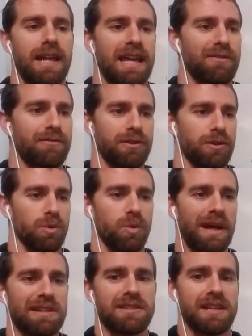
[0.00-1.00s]
If you're
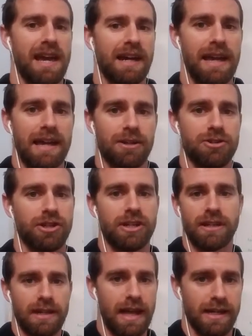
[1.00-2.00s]
wasting any
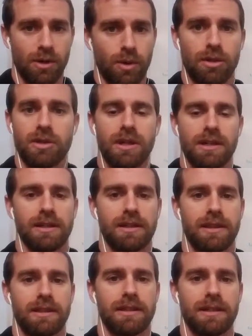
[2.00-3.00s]
energy anywhere along
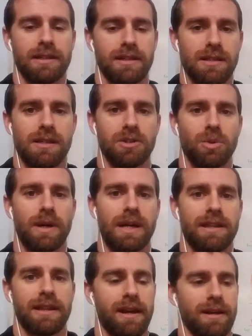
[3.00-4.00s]
the
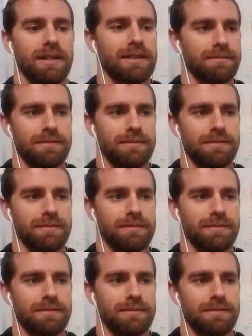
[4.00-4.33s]
way there,